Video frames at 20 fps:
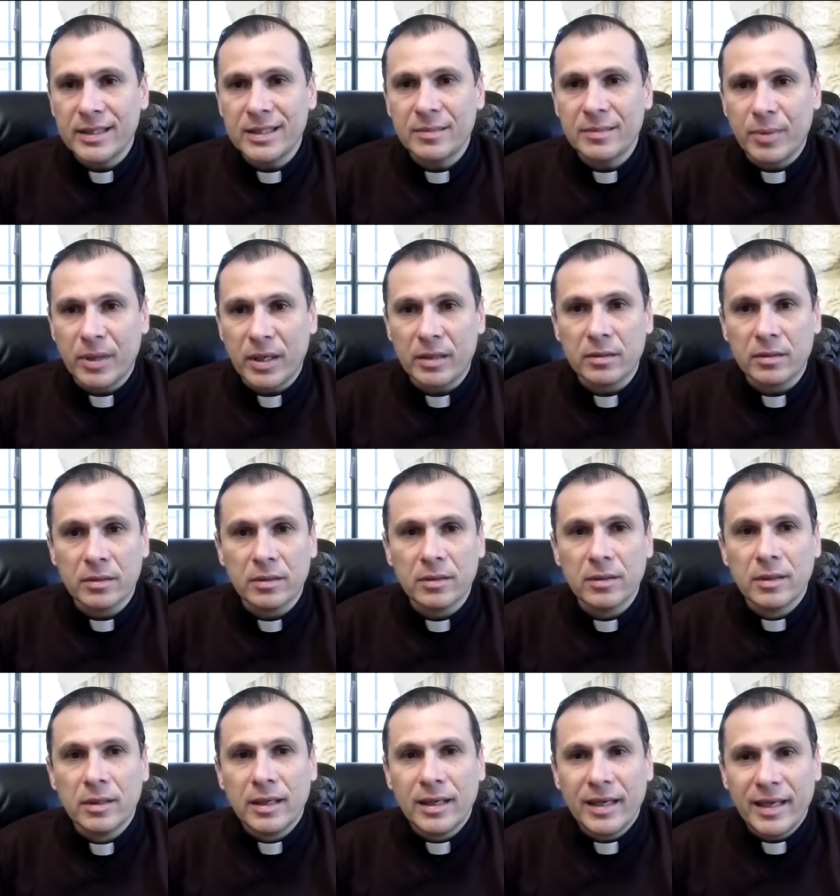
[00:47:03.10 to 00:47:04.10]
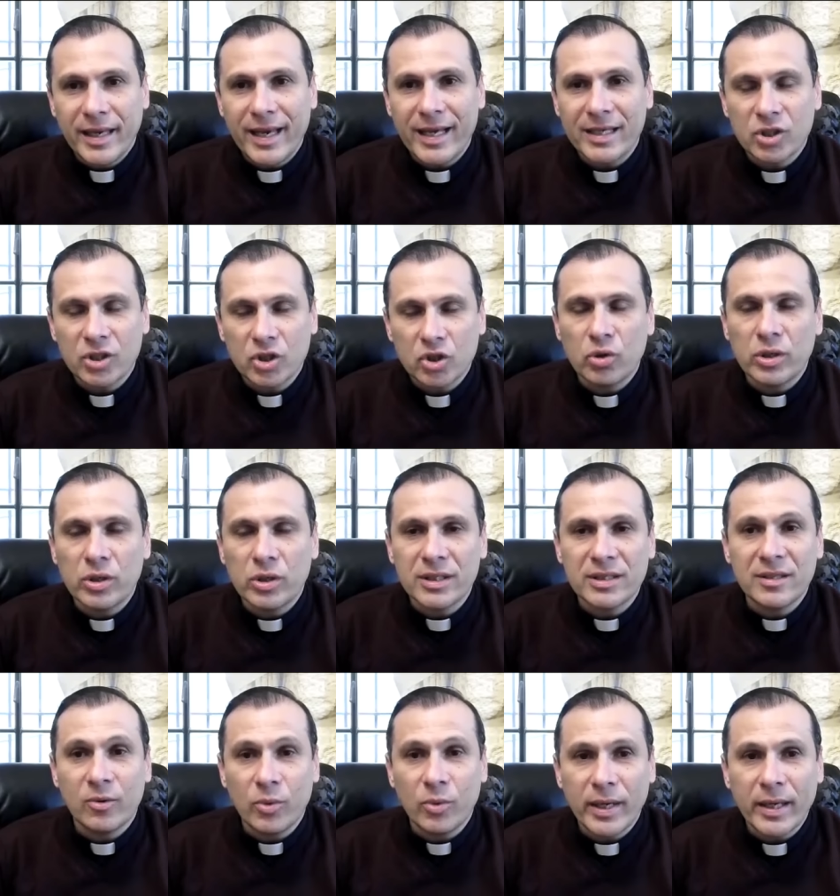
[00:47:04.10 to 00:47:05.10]
his part. He has shown
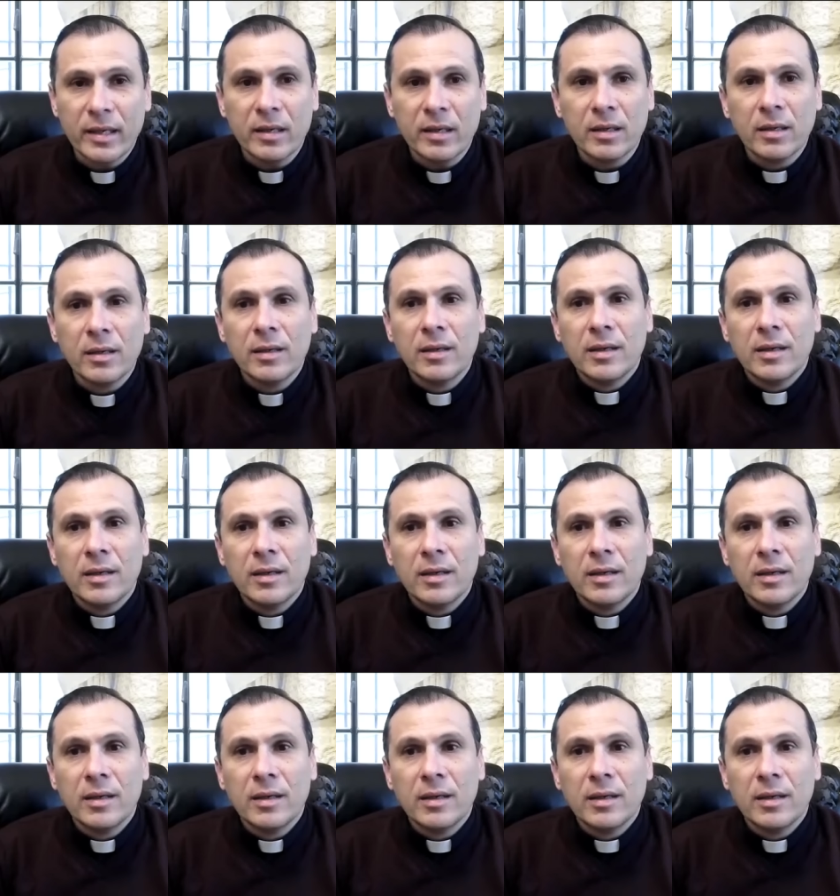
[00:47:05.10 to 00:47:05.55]
us the way.